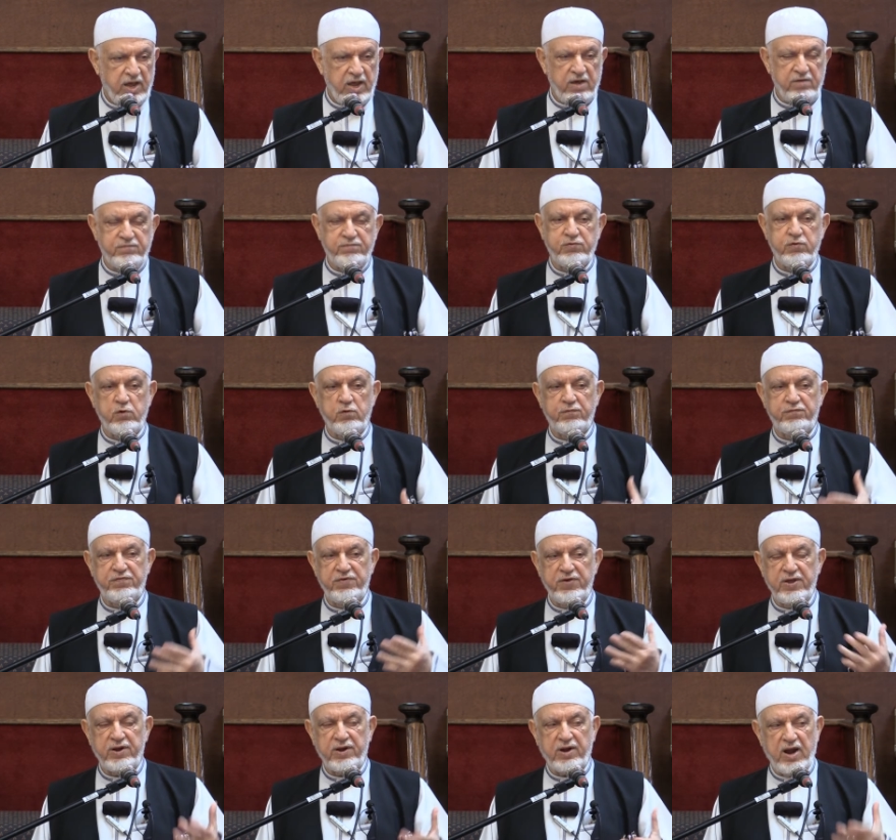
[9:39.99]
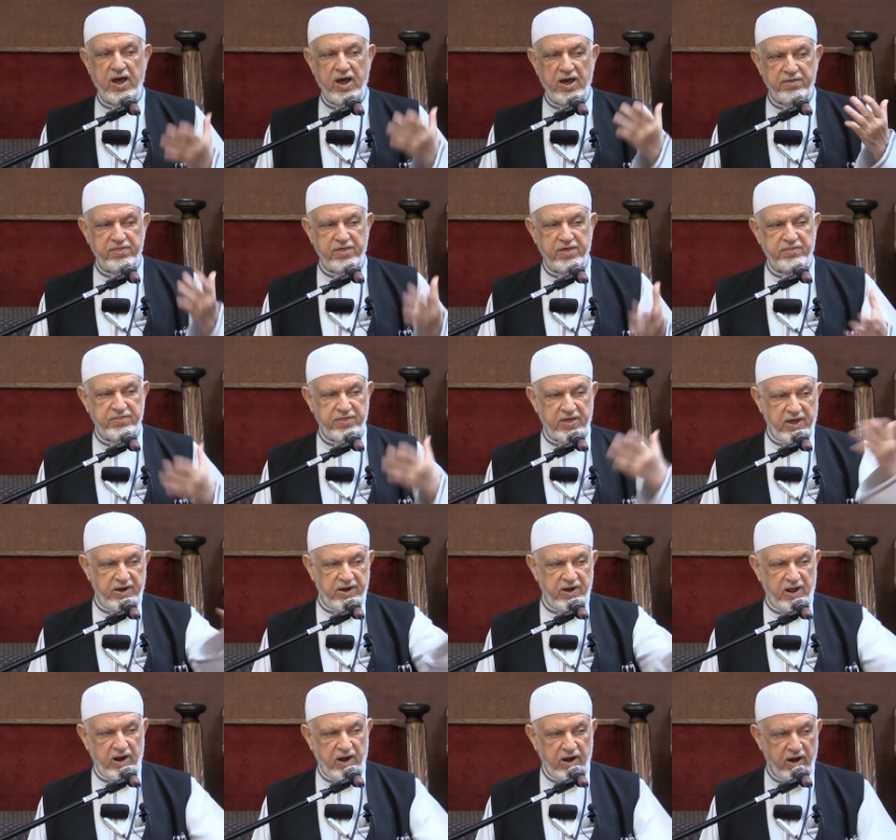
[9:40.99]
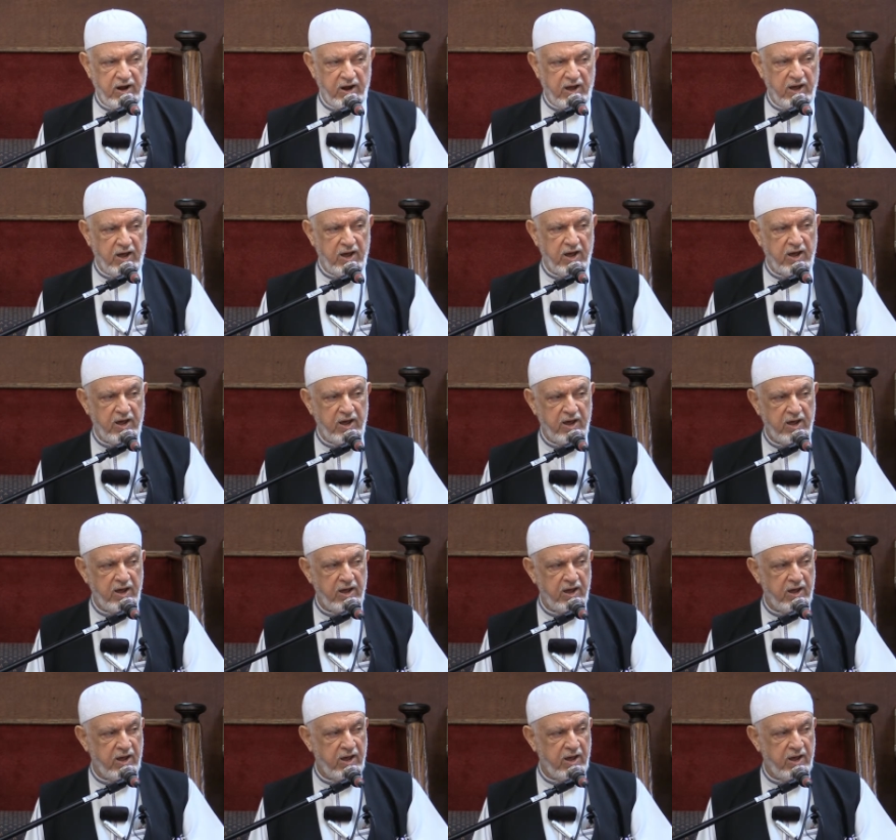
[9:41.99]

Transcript: If you fear other than Allah